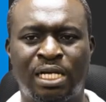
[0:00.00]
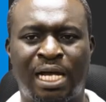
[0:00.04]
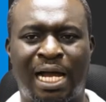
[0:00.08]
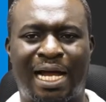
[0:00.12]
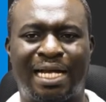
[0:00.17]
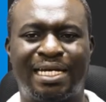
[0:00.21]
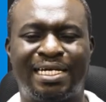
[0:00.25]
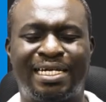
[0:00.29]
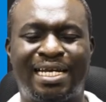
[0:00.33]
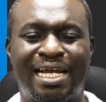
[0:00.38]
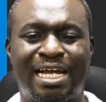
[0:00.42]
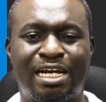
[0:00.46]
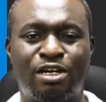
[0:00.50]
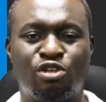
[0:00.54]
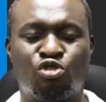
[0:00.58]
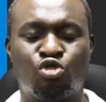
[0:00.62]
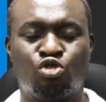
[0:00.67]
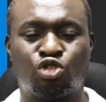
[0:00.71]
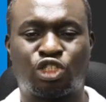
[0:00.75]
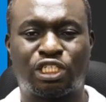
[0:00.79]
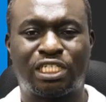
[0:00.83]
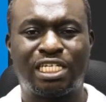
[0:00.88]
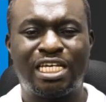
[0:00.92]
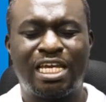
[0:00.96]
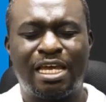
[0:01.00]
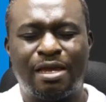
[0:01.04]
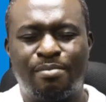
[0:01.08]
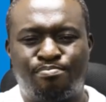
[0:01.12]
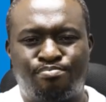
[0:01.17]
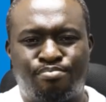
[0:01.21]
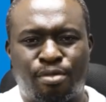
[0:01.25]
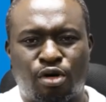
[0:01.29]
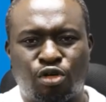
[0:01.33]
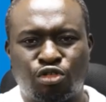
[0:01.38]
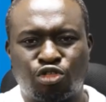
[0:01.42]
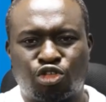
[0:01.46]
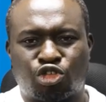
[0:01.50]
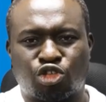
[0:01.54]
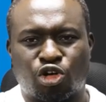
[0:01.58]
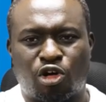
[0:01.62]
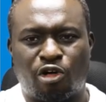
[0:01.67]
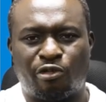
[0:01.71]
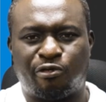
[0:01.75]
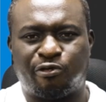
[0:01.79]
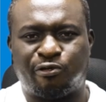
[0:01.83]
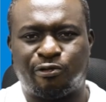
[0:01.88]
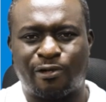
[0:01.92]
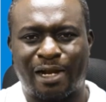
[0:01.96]
and then you see a bunch
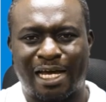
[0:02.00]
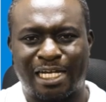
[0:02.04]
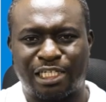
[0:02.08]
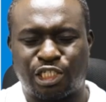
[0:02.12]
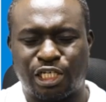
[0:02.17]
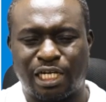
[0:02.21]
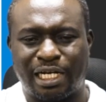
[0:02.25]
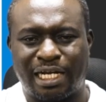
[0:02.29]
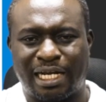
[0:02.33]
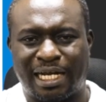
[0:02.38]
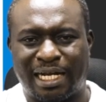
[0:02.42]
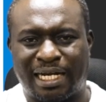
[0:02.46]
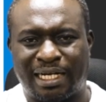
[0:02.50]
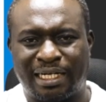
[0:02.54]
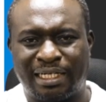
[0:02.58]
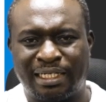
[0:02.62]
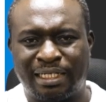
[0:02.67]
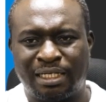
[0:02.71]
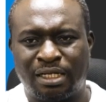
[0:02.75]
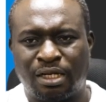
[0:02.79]
of flagella,